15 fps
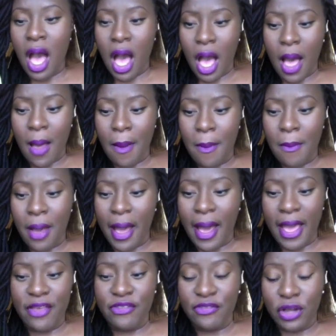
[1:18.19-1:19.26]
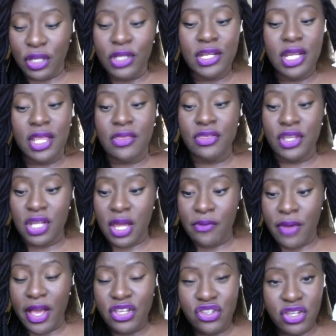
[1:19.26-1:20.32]
I followed the
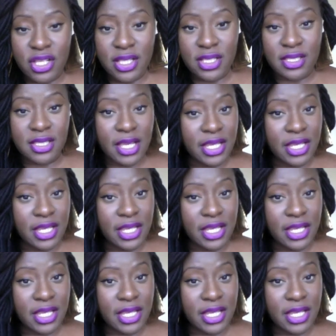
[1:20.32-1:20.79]
directions.